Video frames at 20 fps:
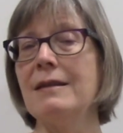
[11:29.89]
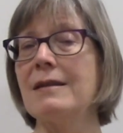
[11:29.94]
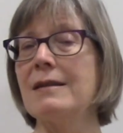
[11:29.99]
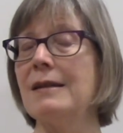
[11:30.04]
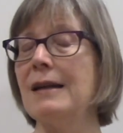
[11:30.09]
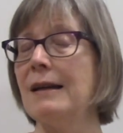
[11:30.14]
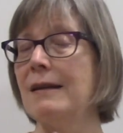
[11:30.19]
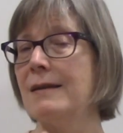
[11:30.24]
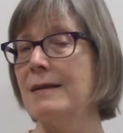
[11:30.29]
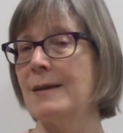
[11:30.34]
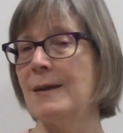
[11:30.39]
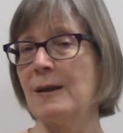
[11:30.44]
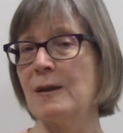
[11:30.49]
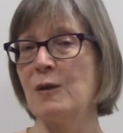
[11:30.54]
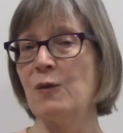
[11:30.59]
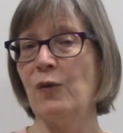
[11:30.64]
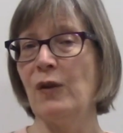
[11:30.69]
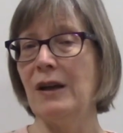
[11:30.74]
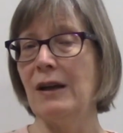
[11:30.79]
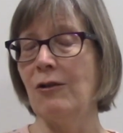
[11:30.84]
staying 6
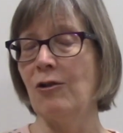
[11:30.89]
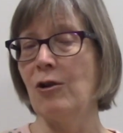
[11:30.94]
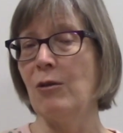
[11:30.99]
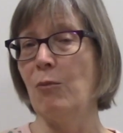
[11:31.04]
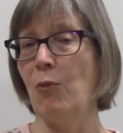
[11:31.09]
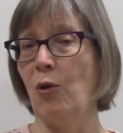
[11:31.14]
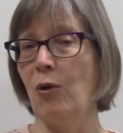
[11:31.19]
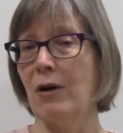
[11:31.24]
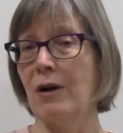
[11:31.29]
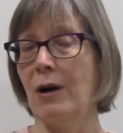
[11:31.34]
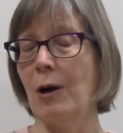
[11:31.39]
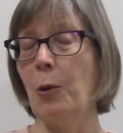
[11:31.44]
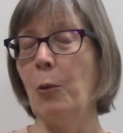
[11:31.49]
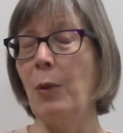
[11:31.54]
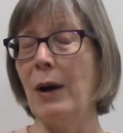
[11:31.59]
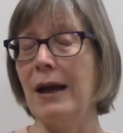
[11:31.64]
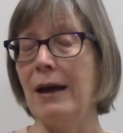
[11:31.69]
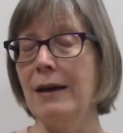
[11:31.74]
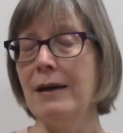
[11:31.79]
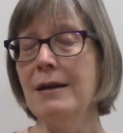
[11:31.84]
feet or more
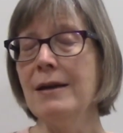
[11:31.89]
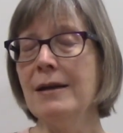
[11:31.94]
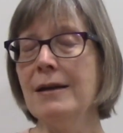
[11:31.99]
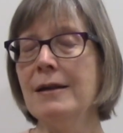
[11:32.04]
away.